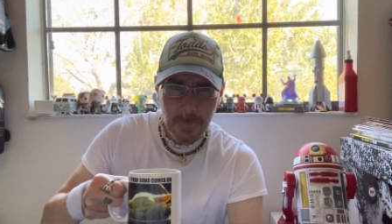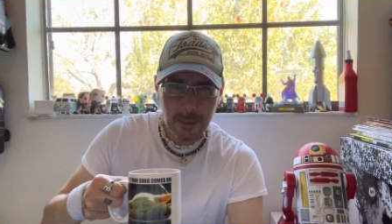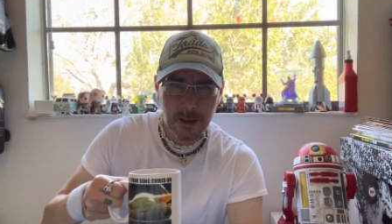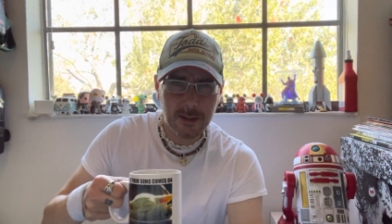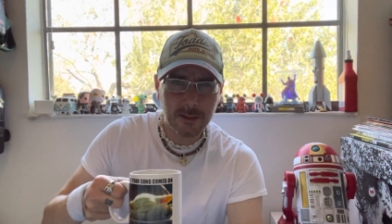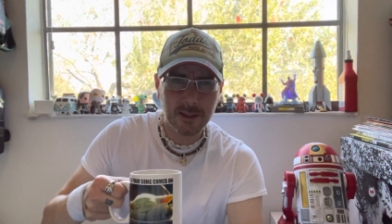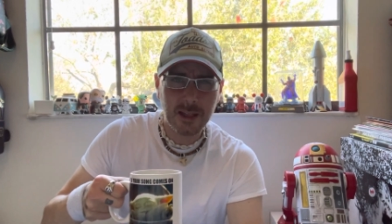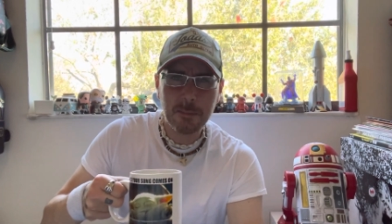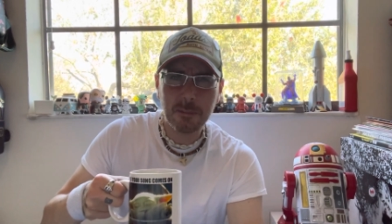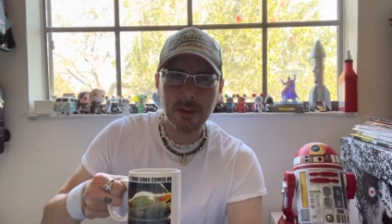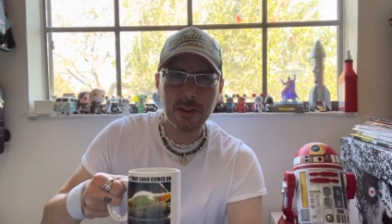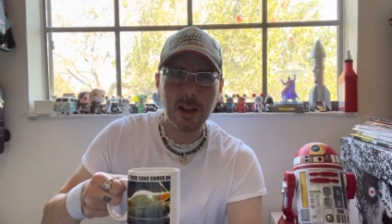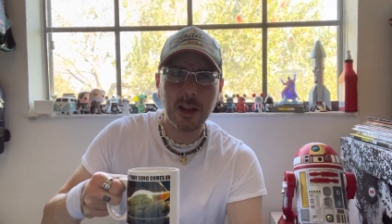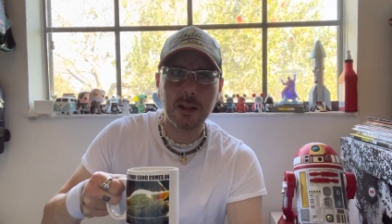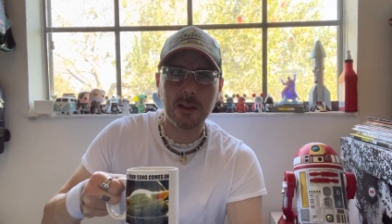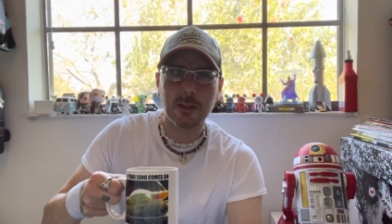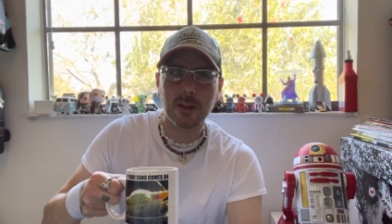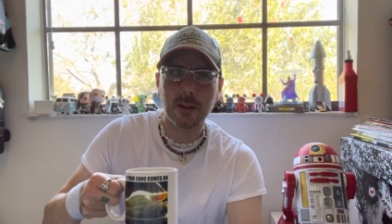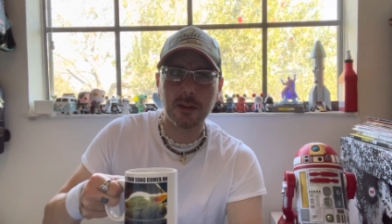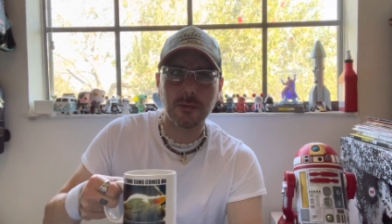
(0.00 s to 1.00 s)
It seems
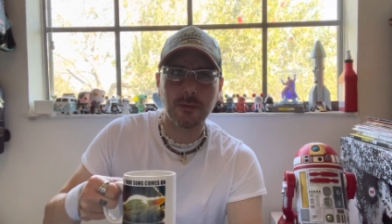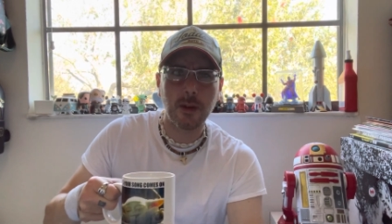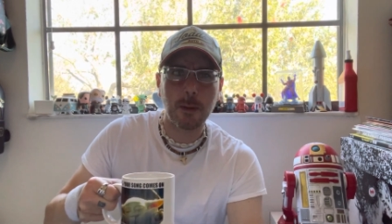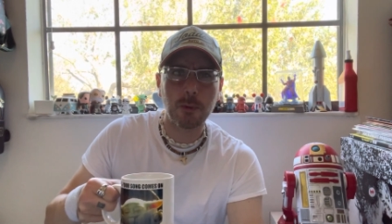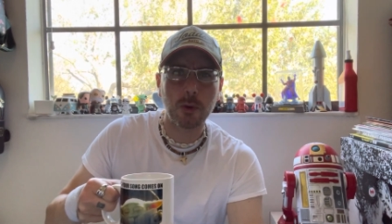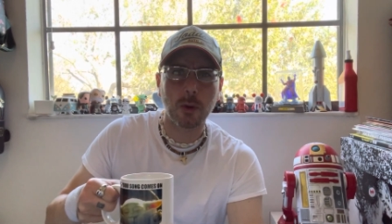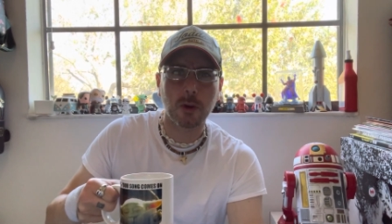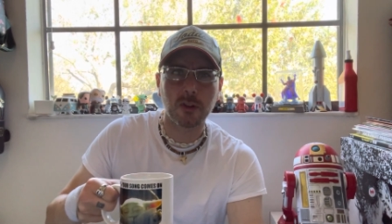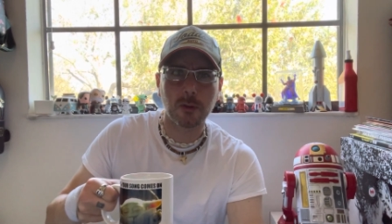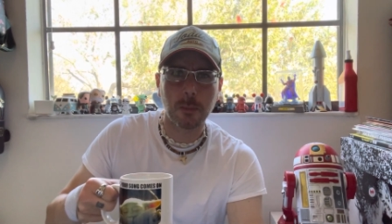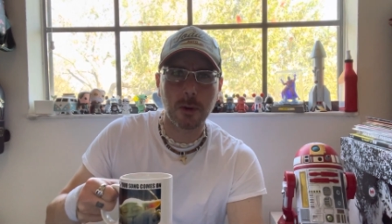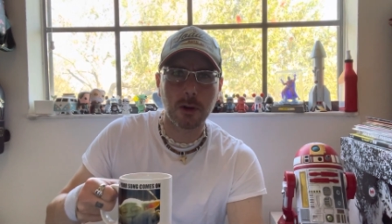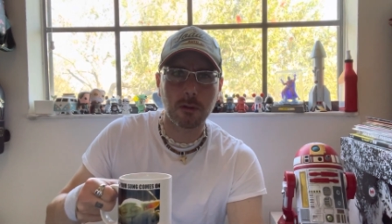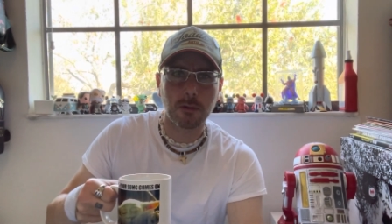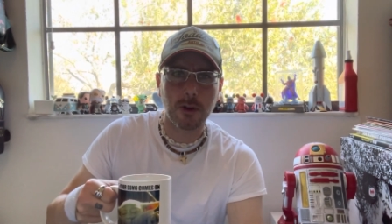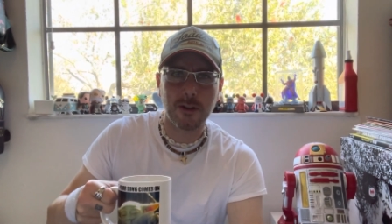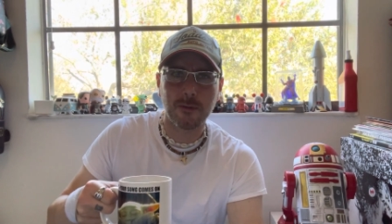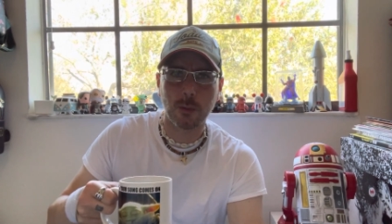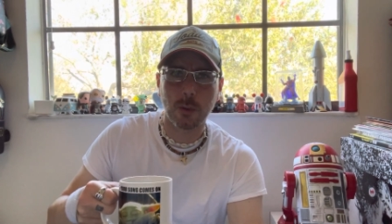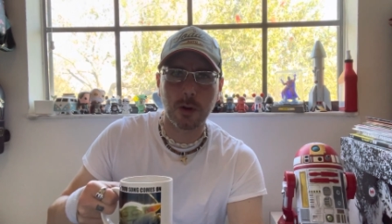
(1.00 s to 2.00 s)
like this February has been a
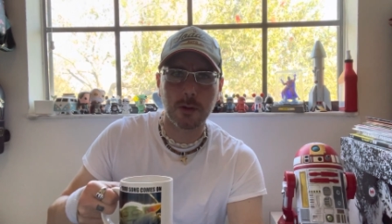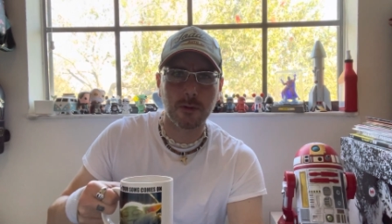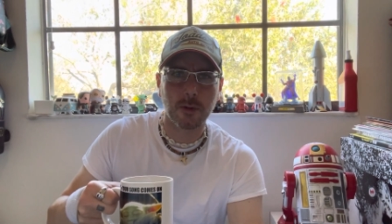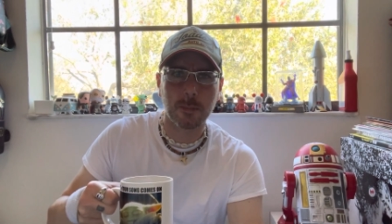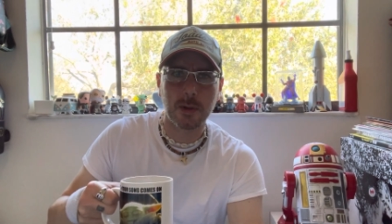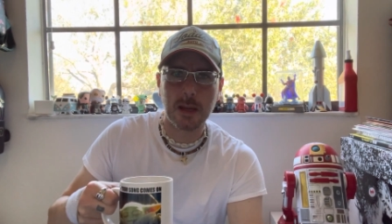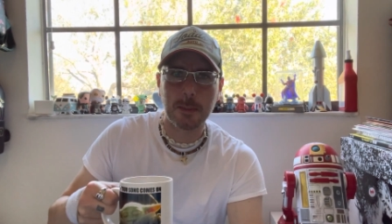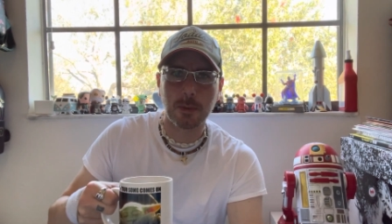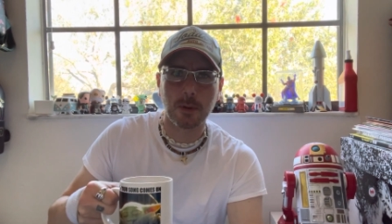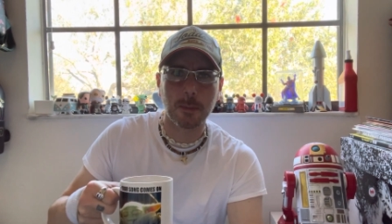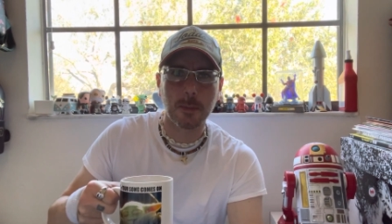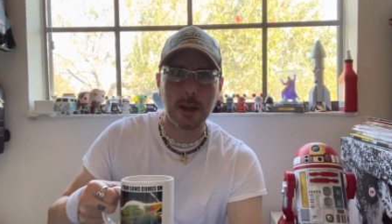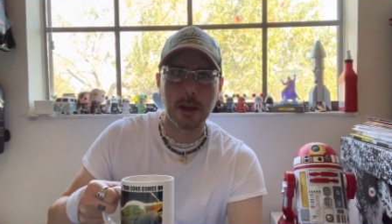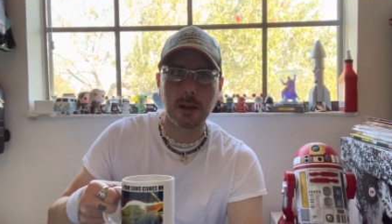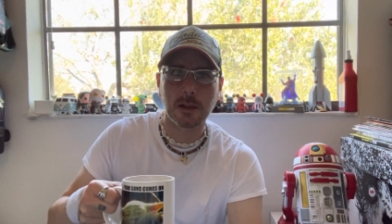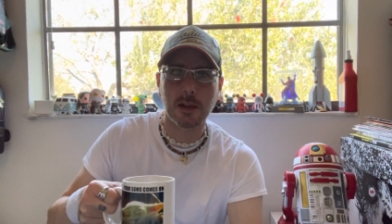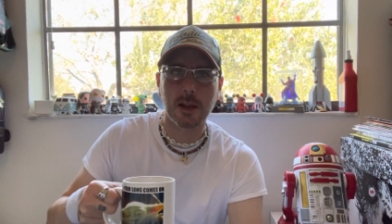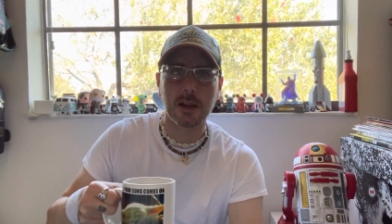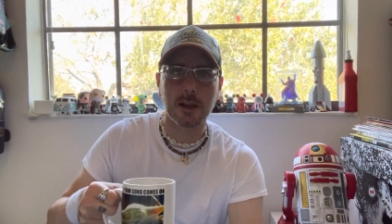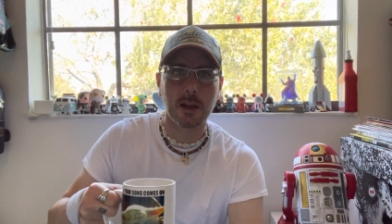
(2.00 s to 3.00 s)
rough one for people,
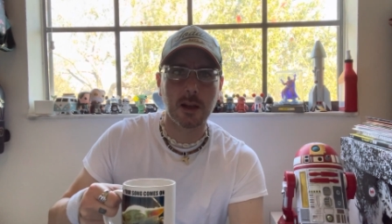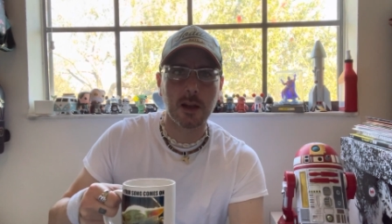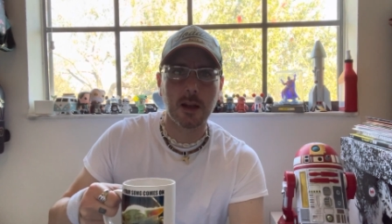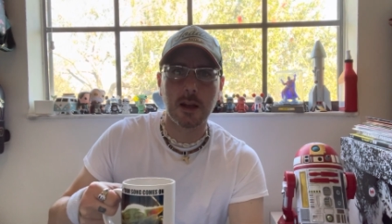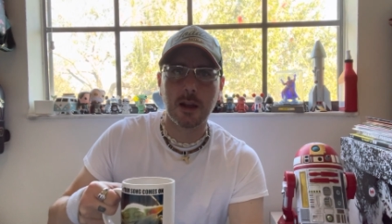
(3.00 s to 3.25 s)
man. Like,